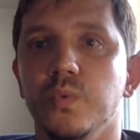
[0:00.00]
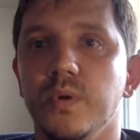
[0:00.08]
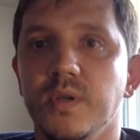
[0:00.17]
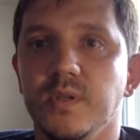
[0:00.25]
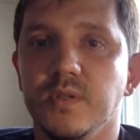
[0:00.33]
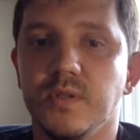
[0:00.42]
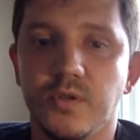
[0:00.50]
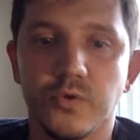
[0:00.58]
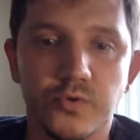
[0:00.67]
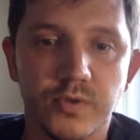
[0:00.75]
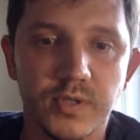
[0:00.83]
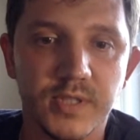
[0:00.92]
is
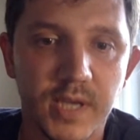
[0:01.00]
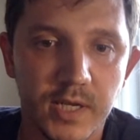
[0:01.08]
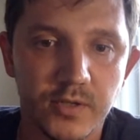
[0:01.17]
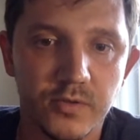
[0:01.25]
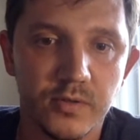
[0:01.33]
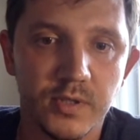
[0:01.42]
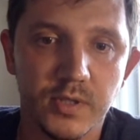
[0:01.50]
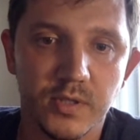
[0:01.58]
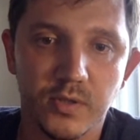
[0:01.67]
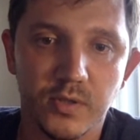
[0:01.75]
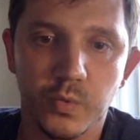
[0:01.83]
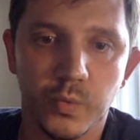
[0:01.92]
user-centered,
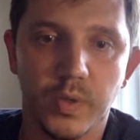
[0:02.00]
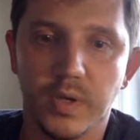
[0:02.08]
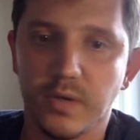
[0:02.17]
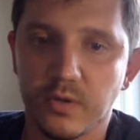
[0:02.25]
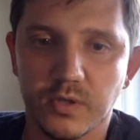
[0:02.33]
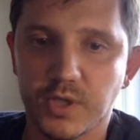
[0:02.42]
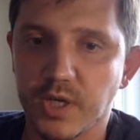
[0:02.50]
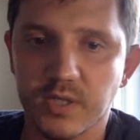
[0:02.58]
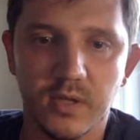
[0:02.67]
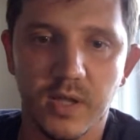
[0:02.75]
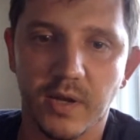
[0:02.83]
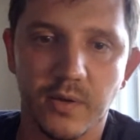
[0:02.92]
so we're not
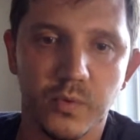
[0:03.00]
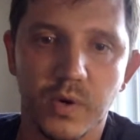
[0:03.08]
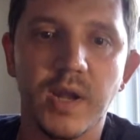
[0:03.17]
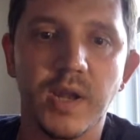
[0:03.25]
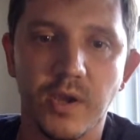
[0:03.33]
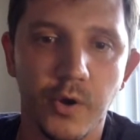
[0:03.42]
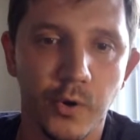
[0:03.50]
just like writing